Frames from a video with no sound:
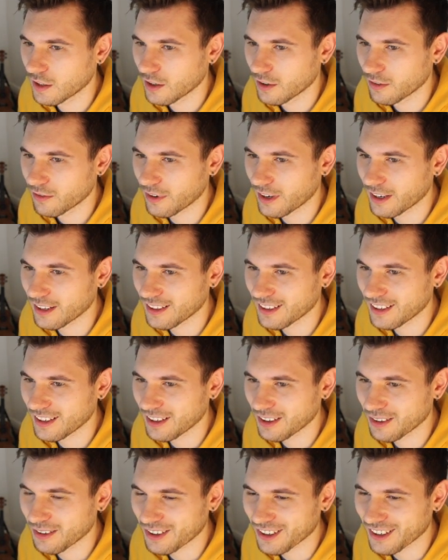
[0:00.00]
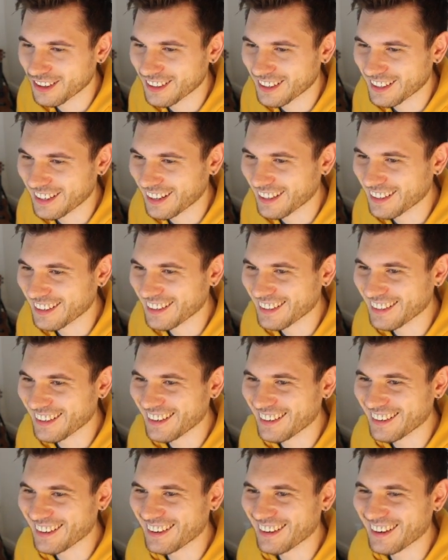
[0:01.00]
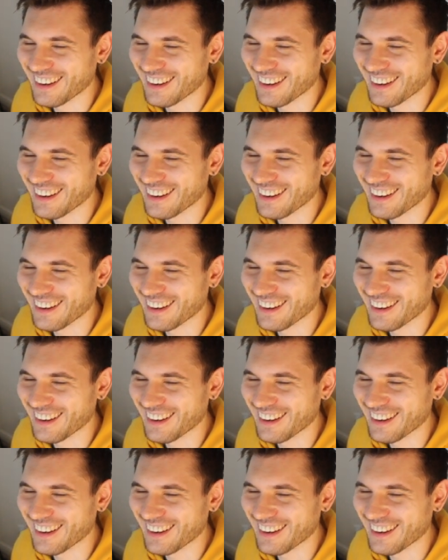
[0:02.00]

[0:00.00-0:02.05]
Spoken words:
Finally, we got the calculator,